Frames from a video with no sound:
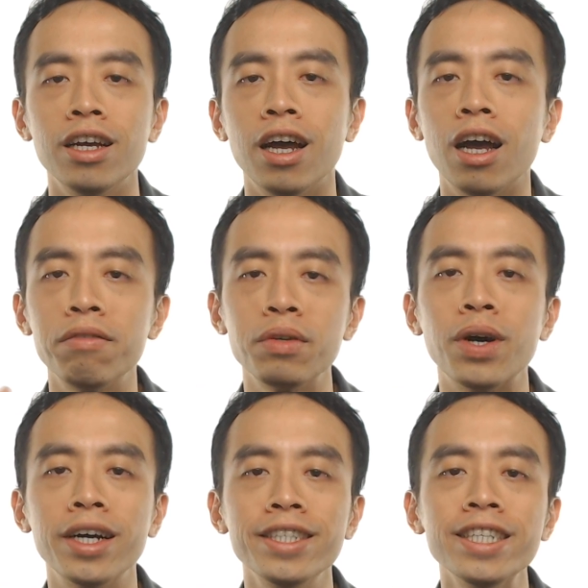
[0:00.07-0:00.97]
Hi
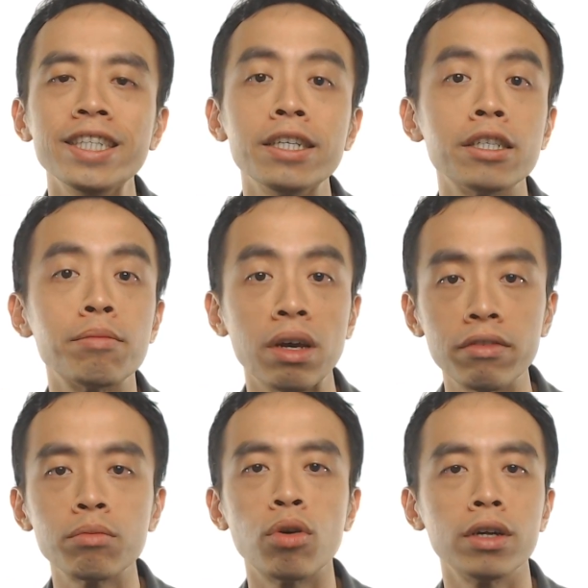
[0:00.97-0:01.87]
everyone, this is
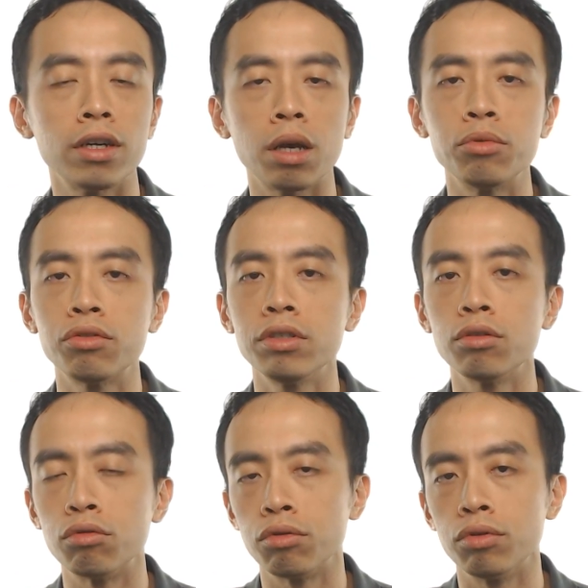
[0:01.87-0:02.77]
Maverick Poh, the Chemistry
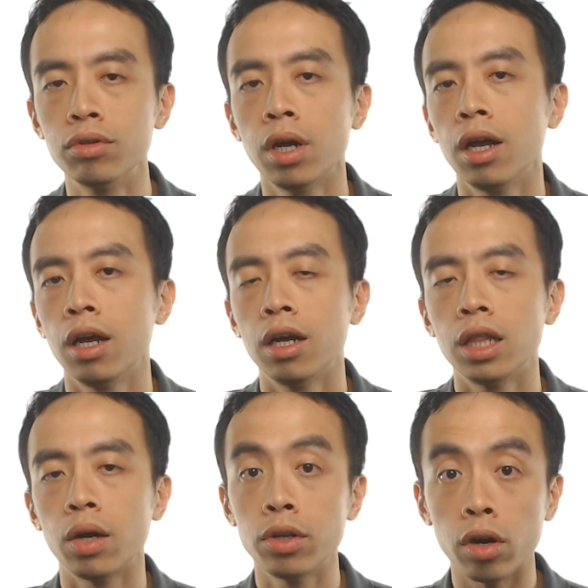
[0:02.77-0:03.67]
Guru.
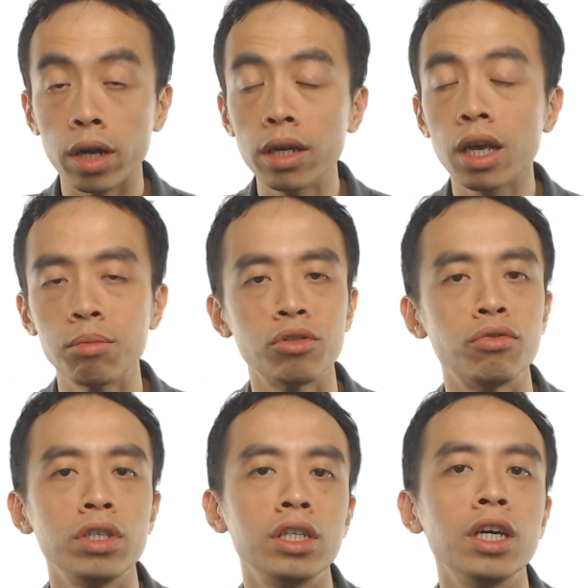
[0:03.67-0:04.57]
Now in organic
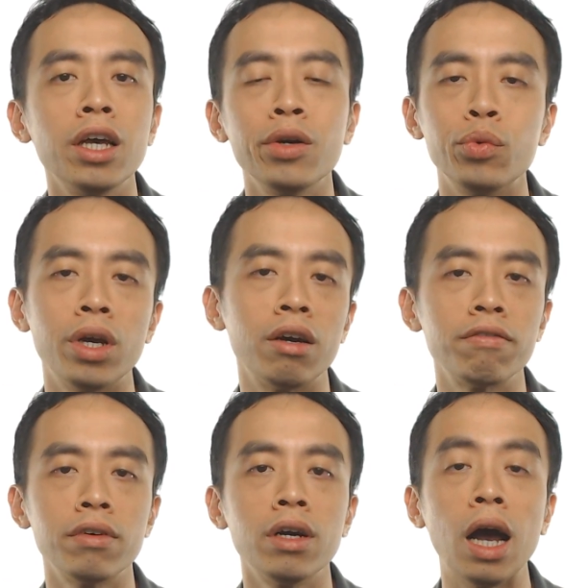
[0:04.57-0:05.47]
chemistry, we
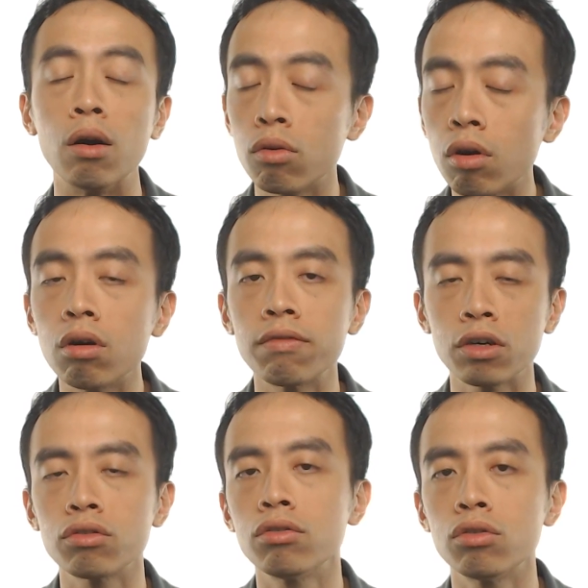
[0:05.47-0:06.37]
have alcohol
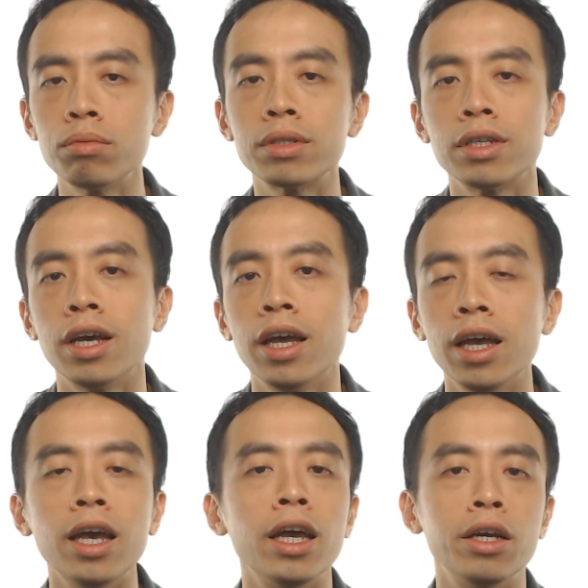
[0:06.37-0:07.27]
functional groups,
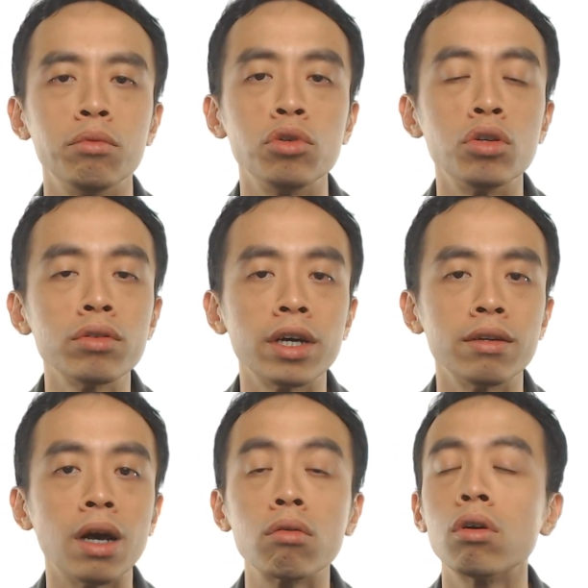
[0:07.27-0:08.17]
and we know that
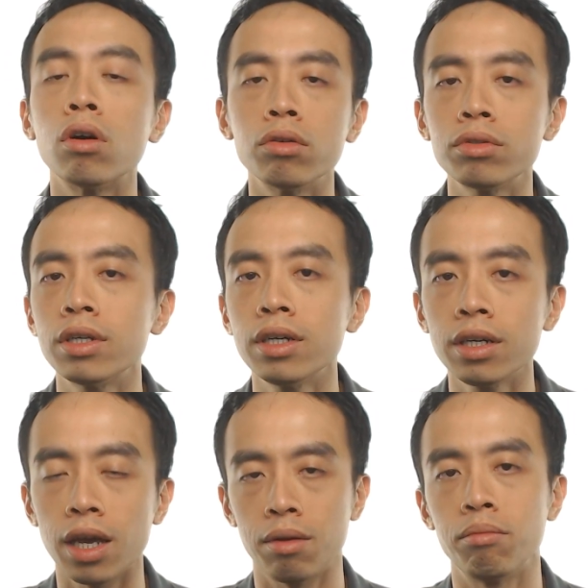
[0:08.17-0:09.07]
alcohols
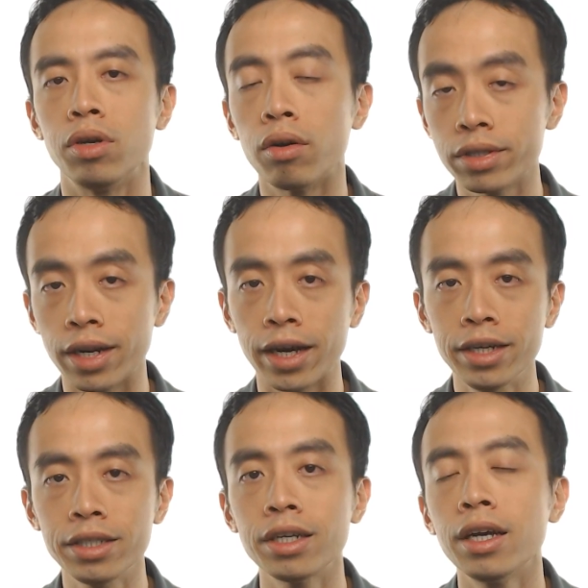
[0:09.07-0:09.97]
can be
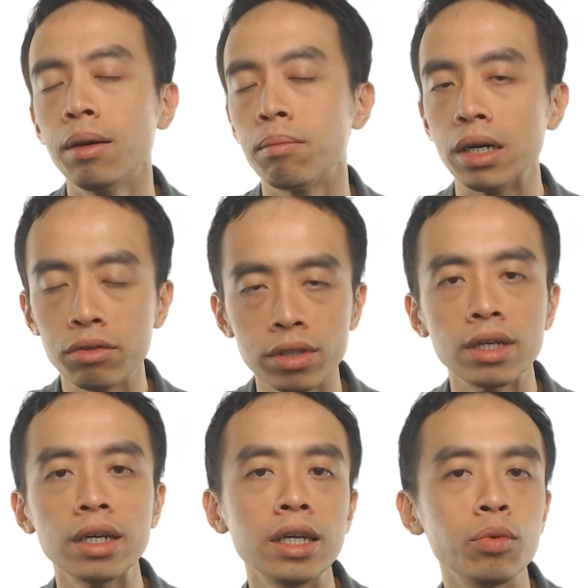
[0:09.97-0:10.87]
oxidized. But
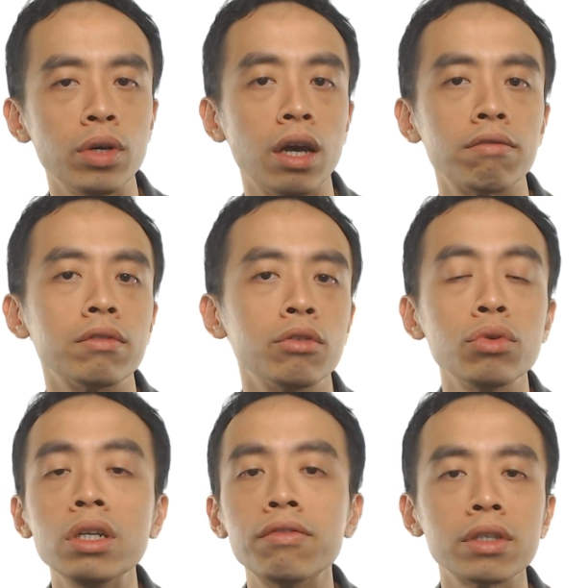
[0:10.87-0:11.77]
interestingly, we have
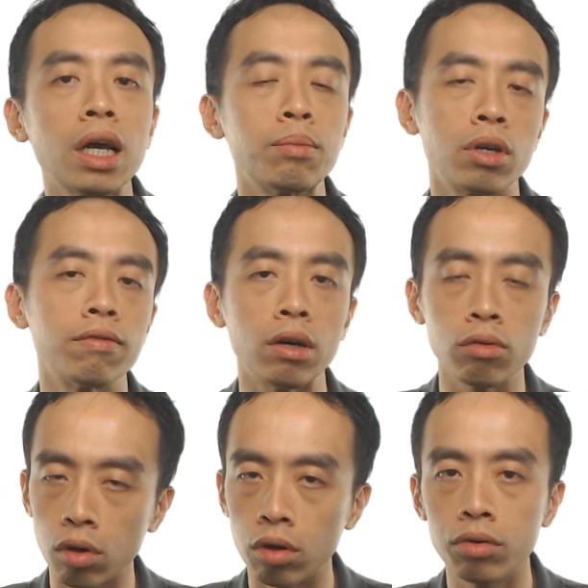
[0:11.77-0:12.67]
three different types of
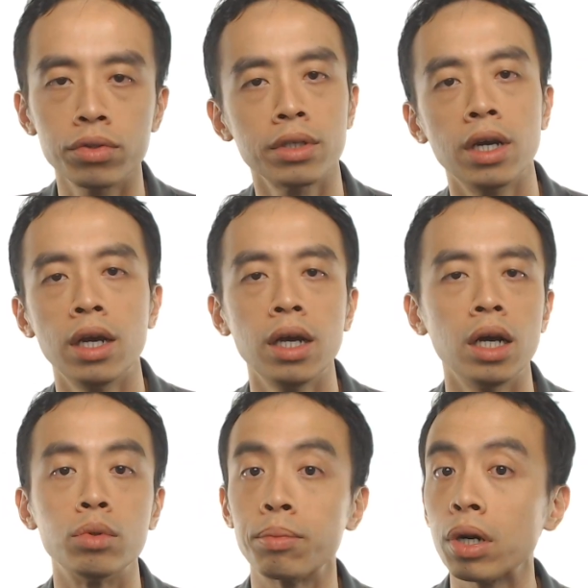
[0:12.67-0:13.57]
alcohols:
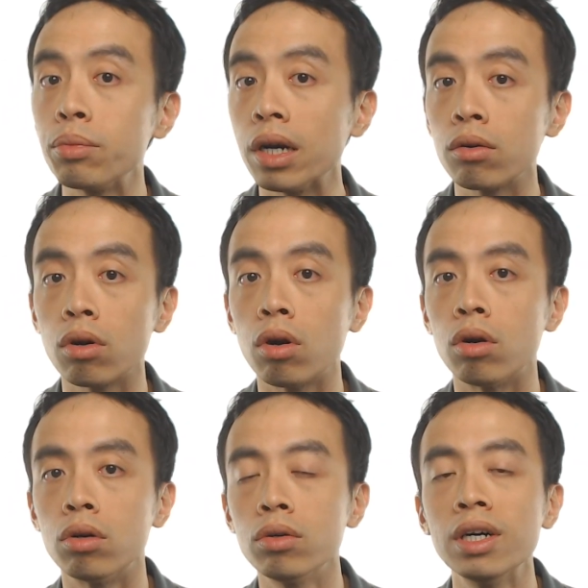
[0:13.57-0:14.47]
our primary
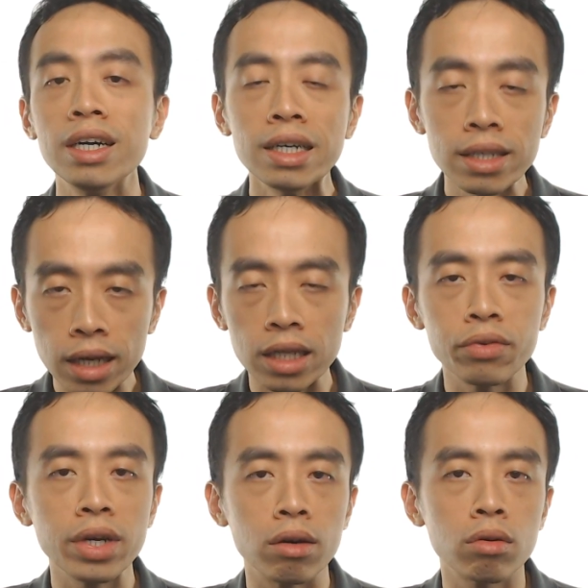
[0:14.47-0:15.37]
alcohol,
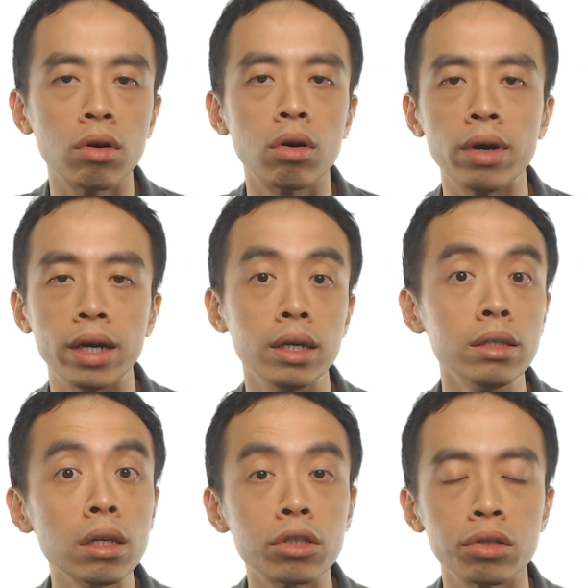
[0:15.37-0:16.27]
secondary alcohol,
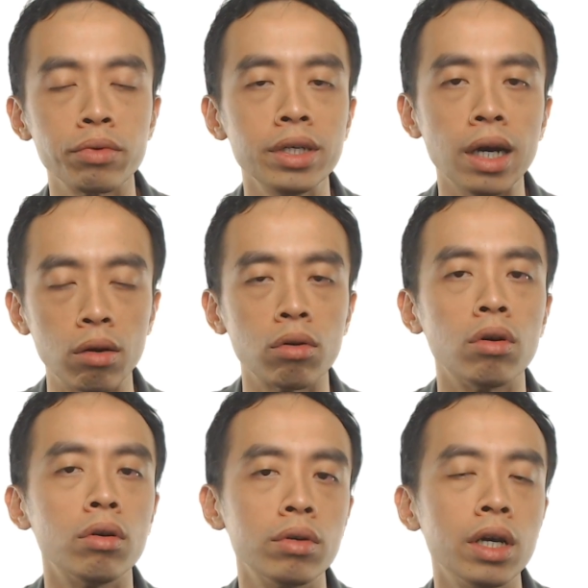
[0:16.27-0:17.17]
and tertiary
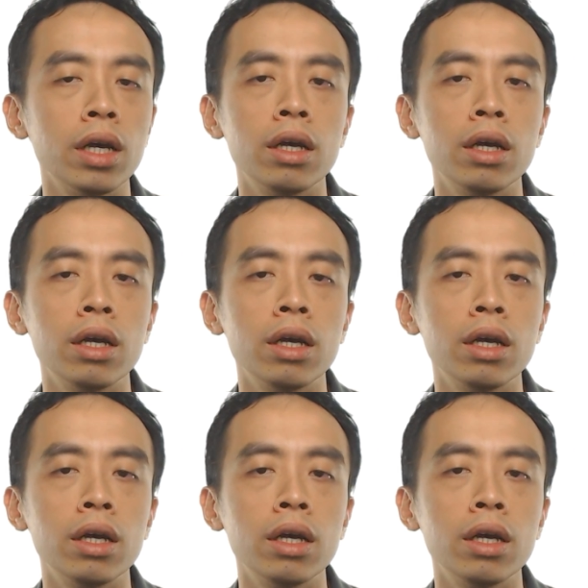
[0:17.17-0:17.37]
alcohol.